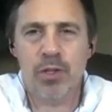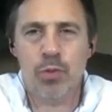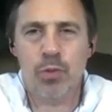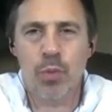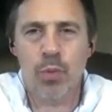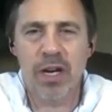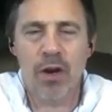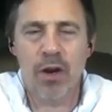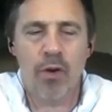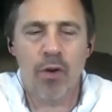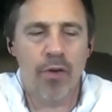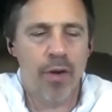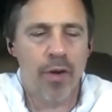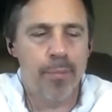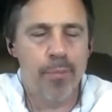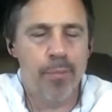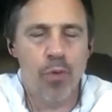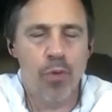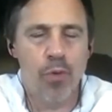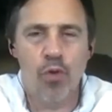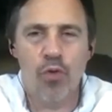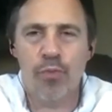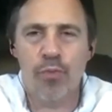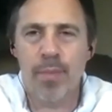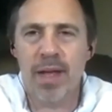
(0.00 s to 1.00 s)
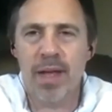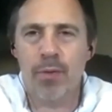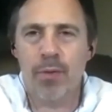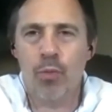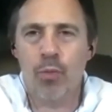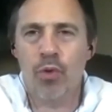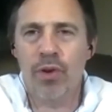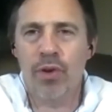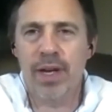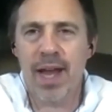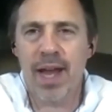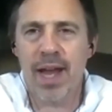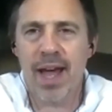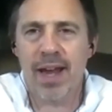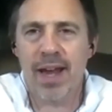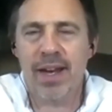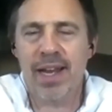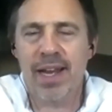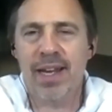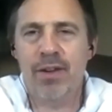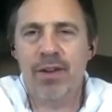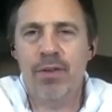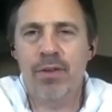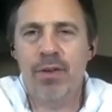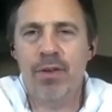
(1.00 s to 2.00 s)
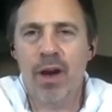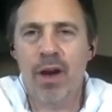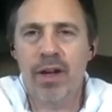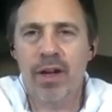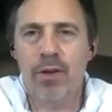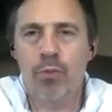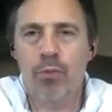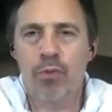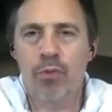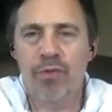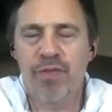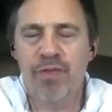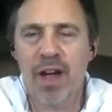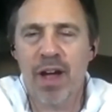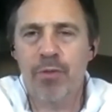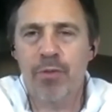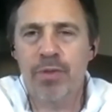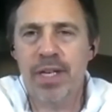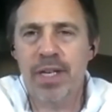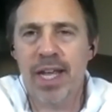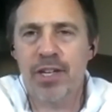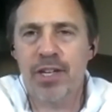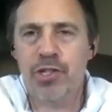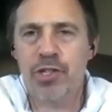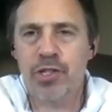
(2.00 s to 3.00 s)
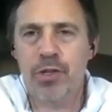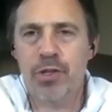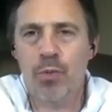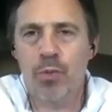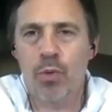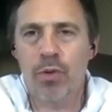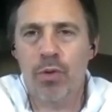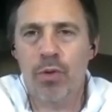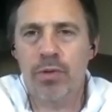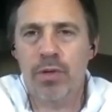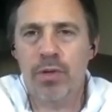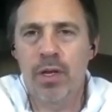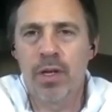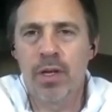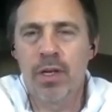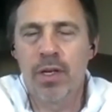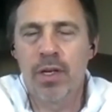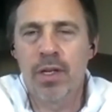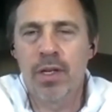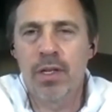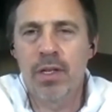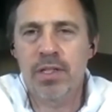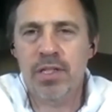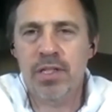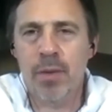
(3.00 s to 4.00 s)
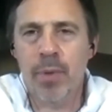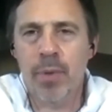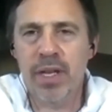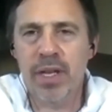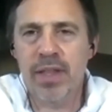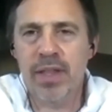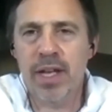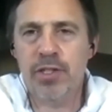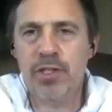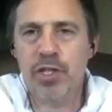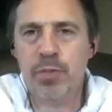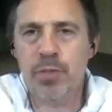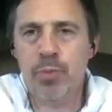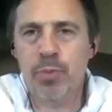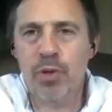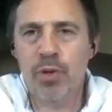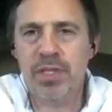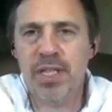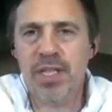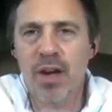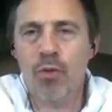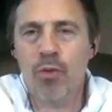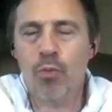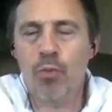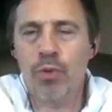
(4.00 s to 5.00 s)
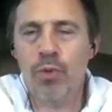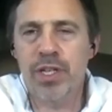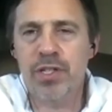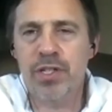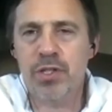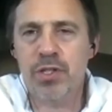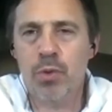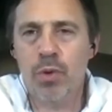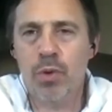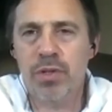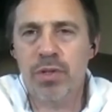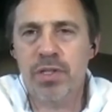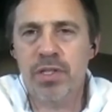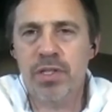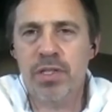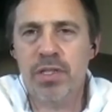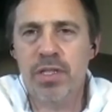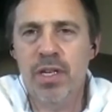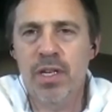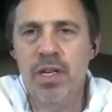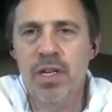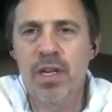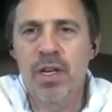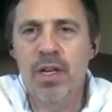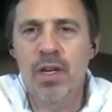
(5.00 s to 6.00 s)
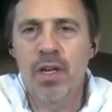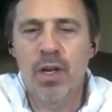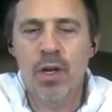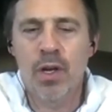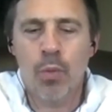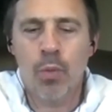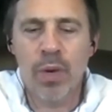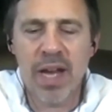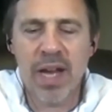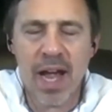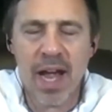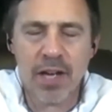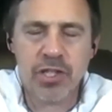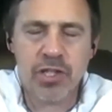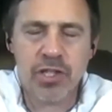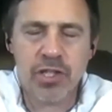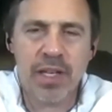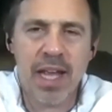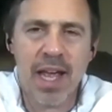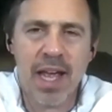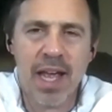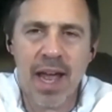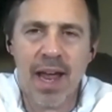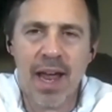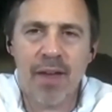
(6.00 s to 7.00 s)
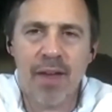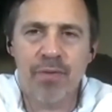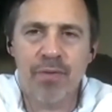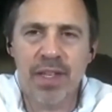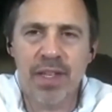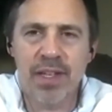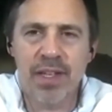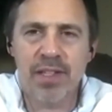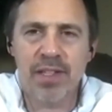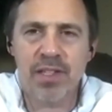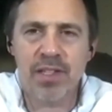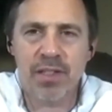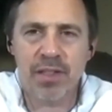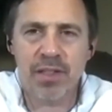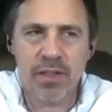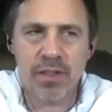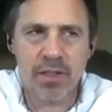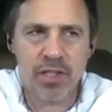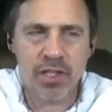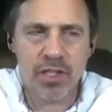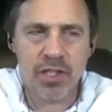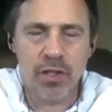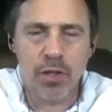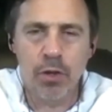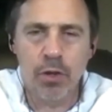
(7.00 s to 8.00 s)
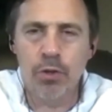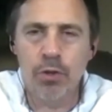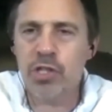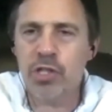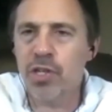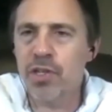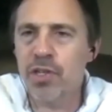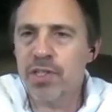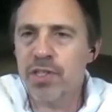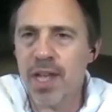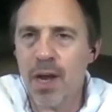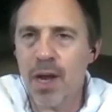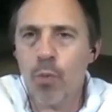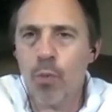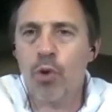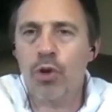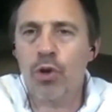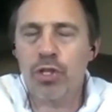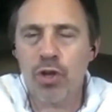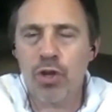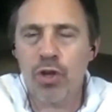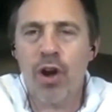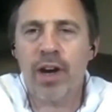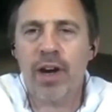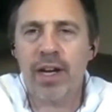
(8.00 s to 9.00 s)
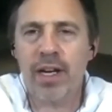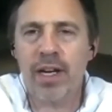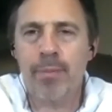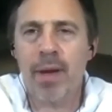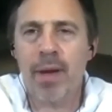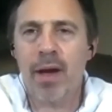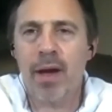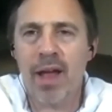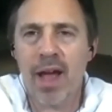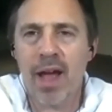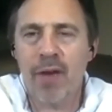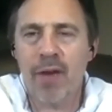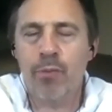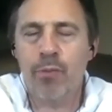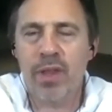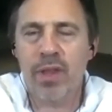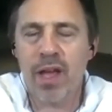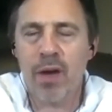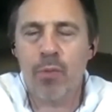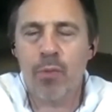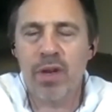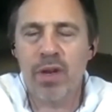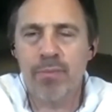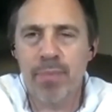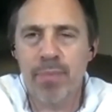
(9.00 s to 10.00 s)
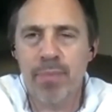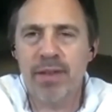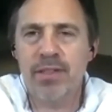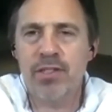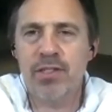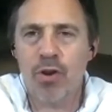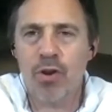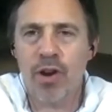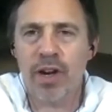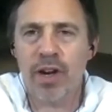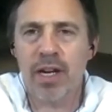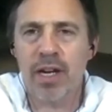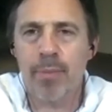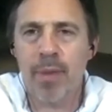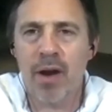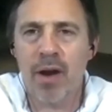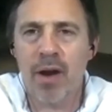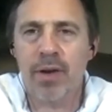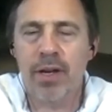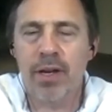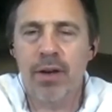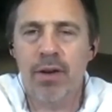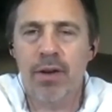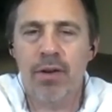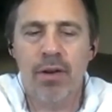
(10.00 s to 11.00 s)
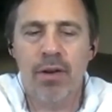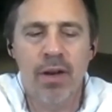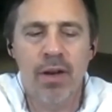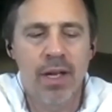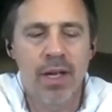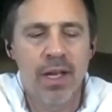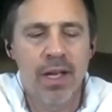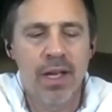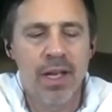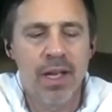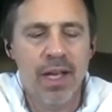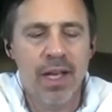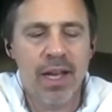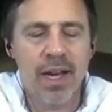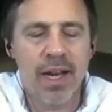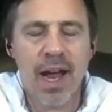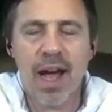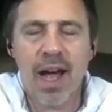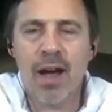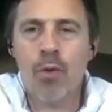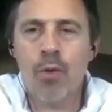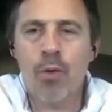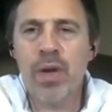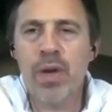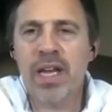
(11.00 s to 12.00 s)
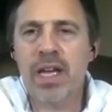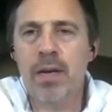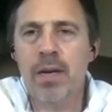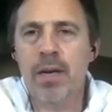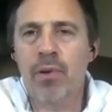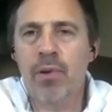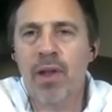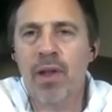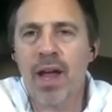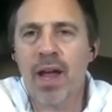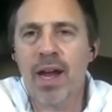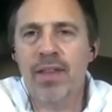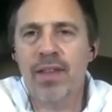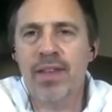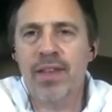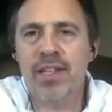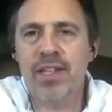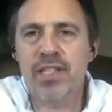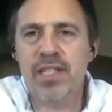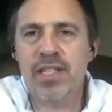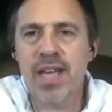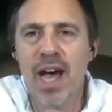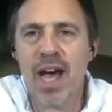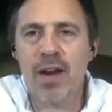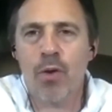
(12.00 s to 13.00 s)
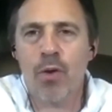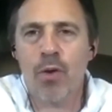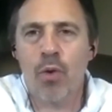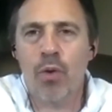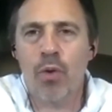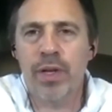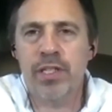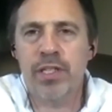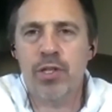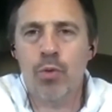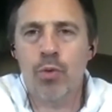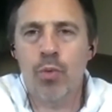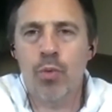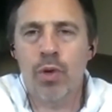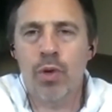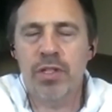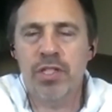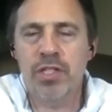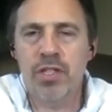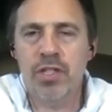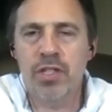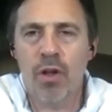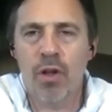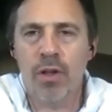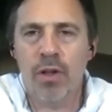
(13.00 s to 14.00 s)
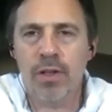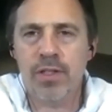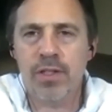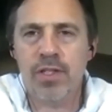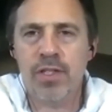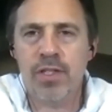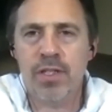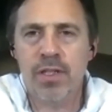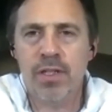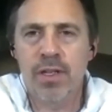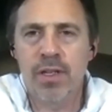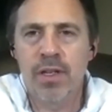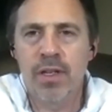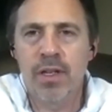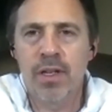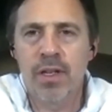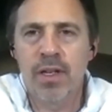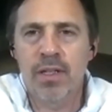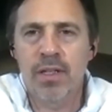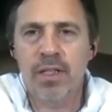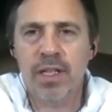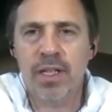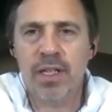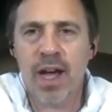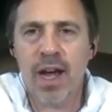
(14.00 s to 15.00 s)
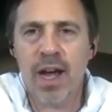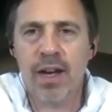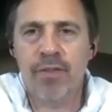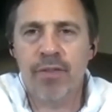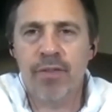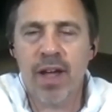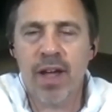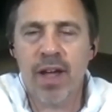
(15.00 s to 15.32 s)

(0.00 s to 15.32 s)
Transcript: we are a movement. We're not a foundation or somebody that just puts out resources. We actually have these solutions that we're talking about, that we've been talking about here, and how we can apply these not only to adults to kind of